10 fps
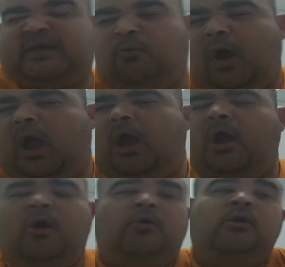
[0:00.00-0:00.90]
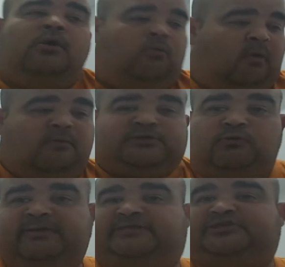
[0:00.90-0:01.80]
well, what was a
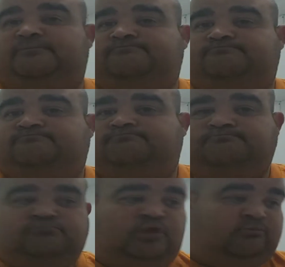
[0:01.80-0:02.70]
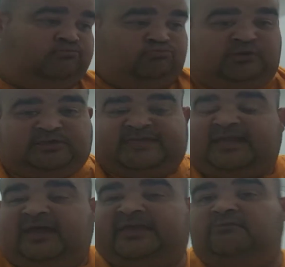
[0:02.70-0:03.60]
reach? Do you say
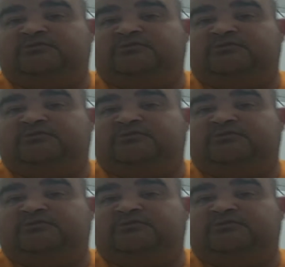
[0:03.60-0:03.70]
Lion King was a